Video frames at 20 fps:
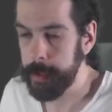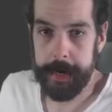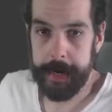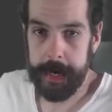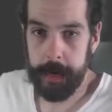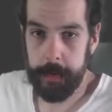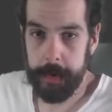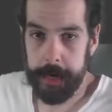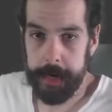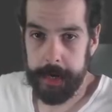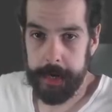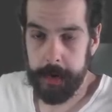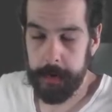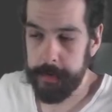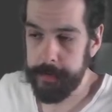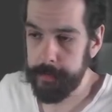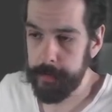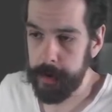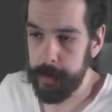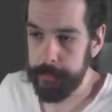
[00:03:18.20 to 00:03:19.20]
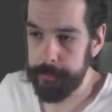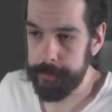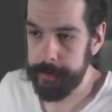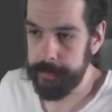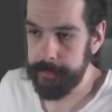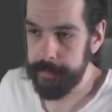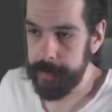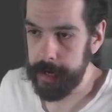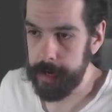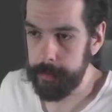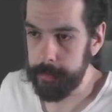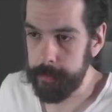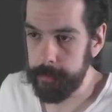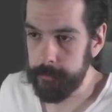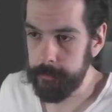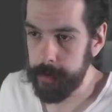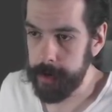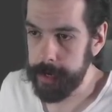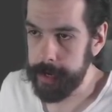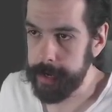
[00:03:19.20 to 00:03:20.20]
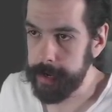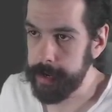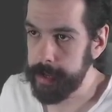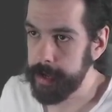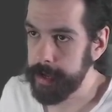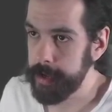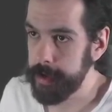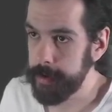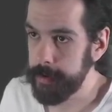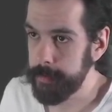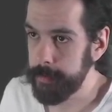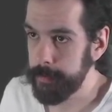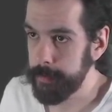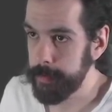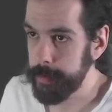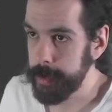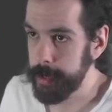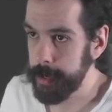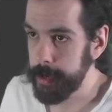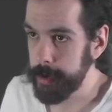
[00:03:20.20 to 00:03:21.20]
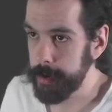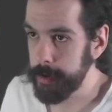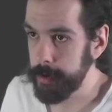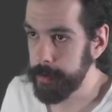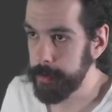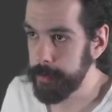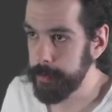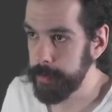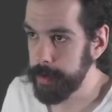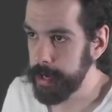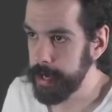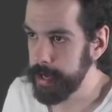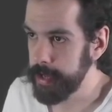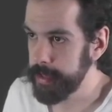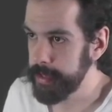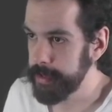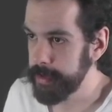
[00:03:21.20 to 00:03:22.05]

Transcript: Right, now we're going to go to our prefab, right click it, and go create